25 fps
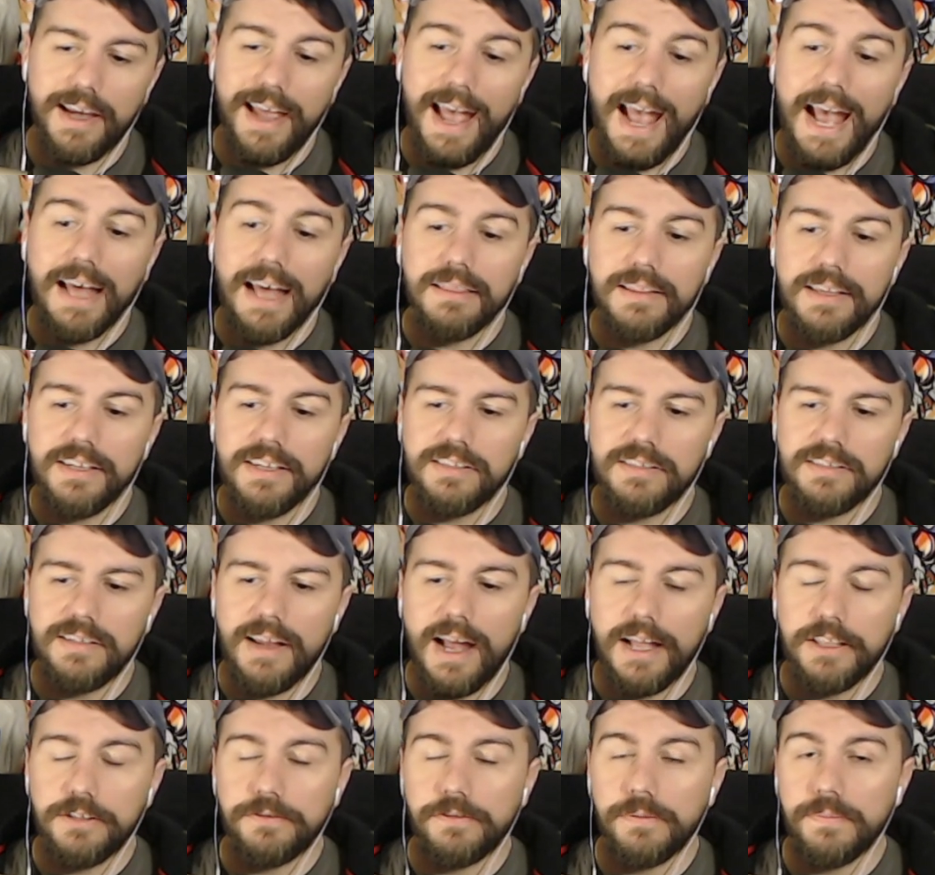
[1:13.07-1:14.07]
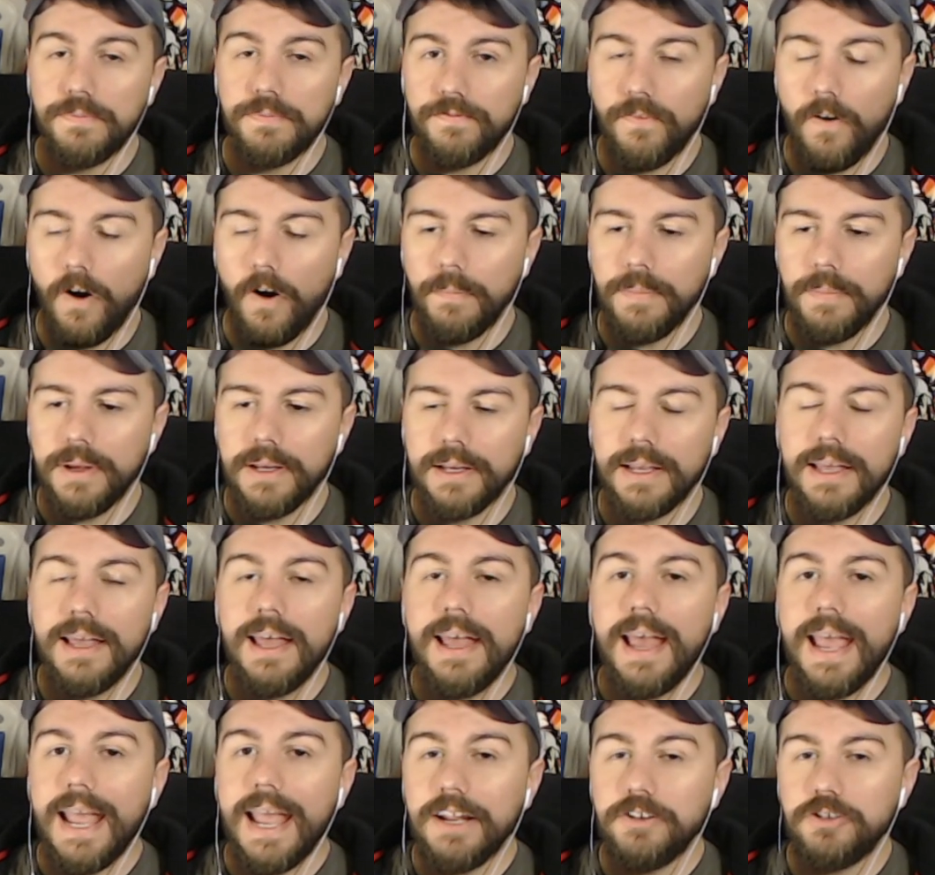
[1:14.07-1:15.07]
I had these stats from farming
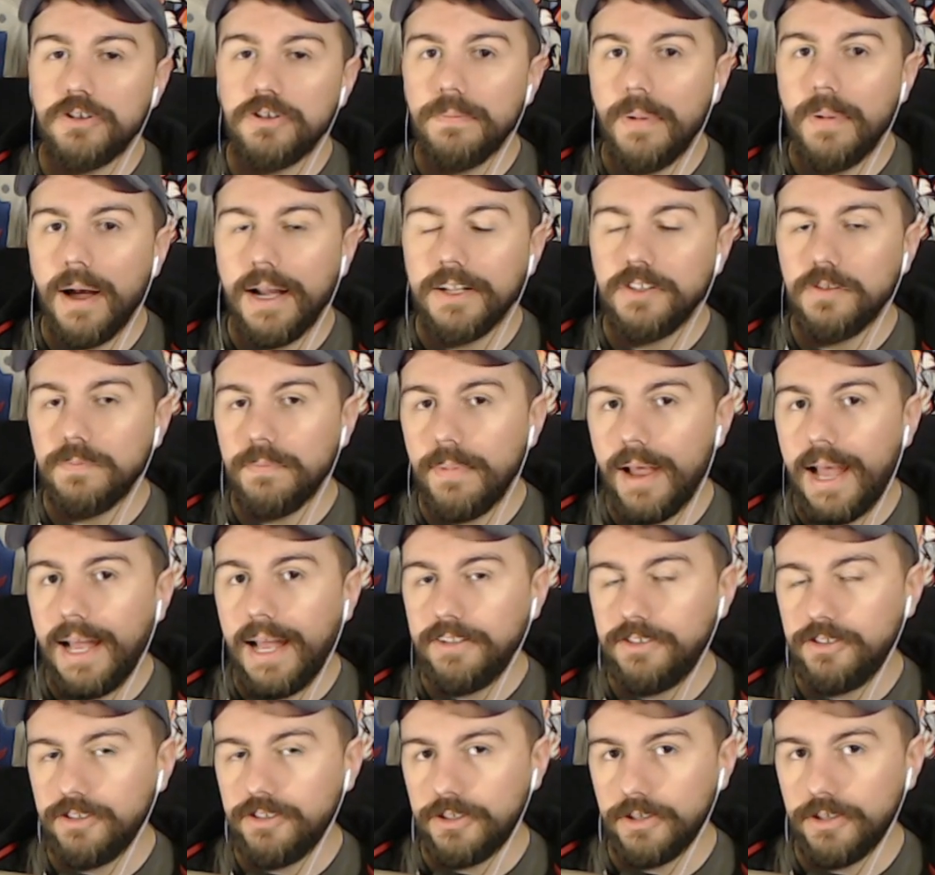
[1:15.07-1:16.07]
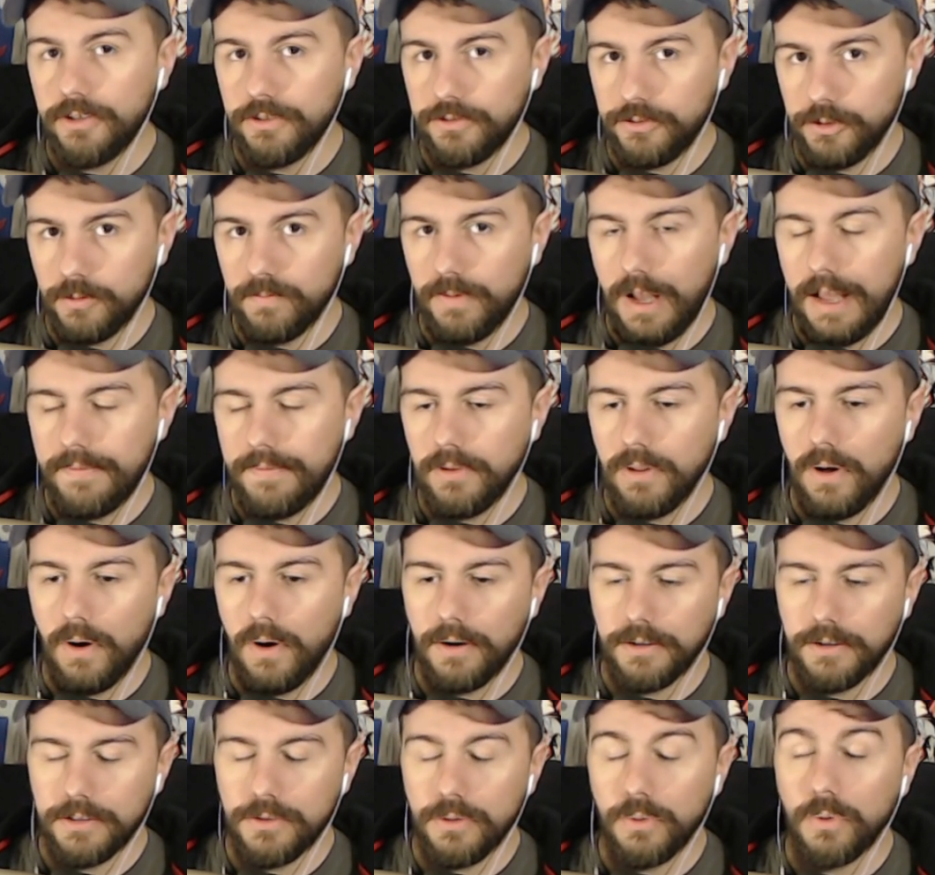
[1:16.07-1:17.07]
Ancient Mines, Massacre, Survival
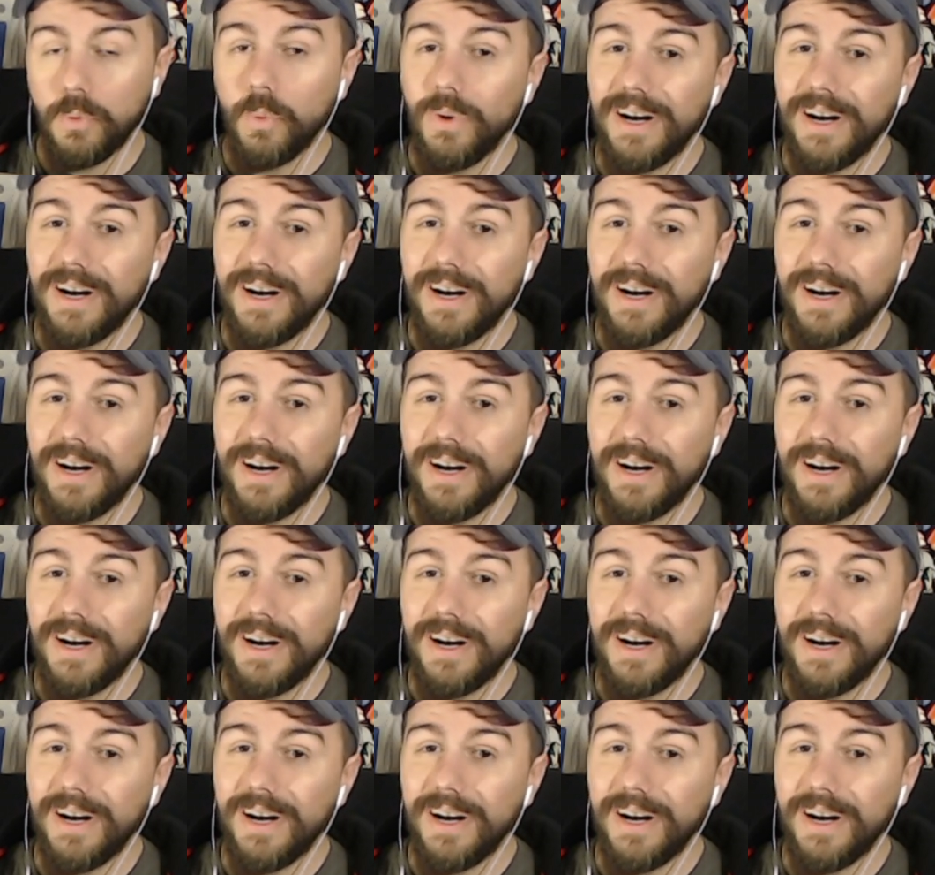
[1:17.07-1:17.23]
Hardcore.